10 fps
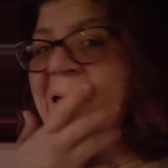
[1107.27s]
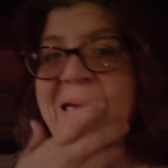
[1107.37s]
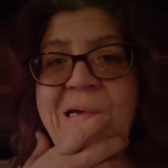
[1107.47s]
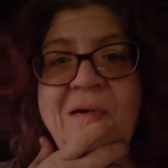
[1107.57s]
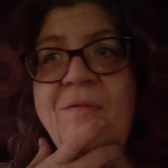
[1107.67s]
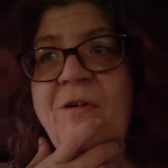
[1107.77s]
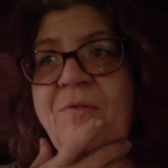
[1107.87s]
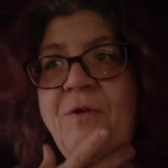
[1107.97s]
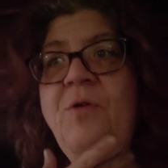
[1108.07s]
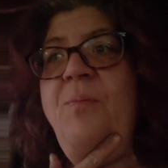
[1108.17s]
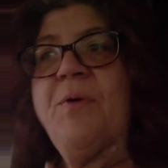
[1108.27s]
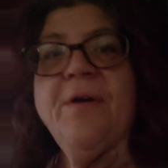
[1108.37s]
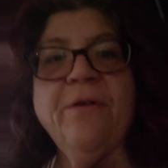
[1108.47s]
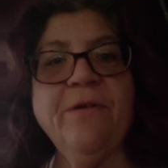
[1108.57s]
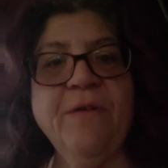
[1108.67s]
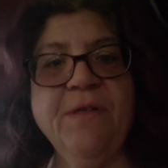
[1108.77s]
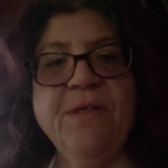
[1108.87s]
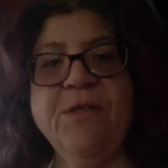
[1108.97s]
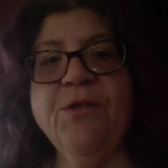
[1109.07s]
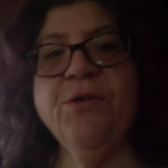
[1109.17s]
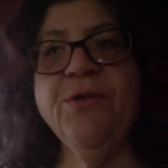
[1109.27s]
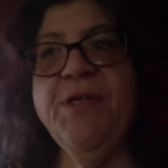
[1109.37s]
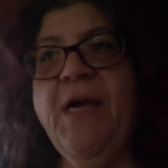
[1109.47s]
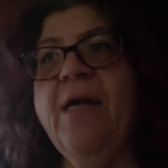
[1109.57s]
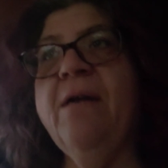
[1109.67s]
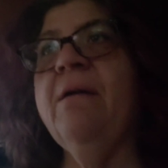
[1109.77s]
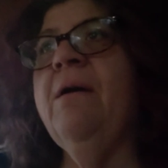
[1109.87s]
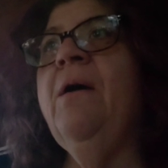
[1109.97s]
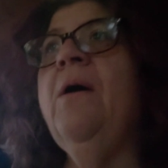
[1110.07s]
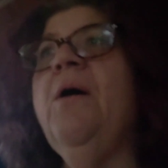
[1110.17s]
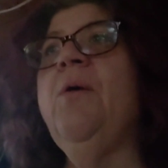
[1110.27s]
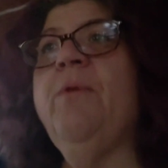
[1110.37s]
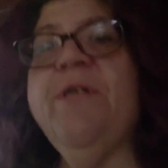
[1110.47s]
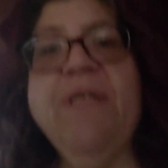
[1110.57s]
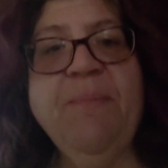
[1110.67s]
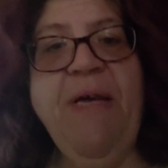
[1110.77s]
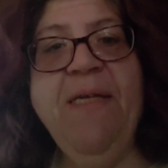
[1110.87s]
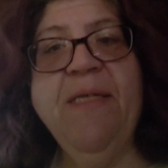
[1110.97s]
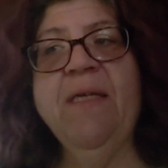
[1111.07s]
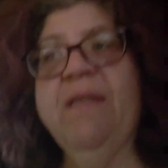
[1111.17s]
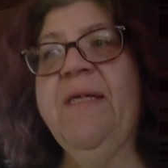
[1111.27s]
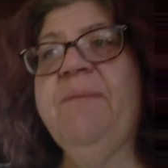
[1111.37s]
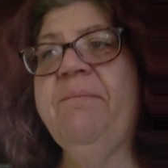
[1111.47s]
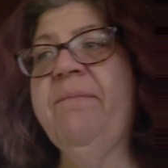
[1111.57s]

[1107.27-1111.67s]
have a few brothers and sisters that were just basically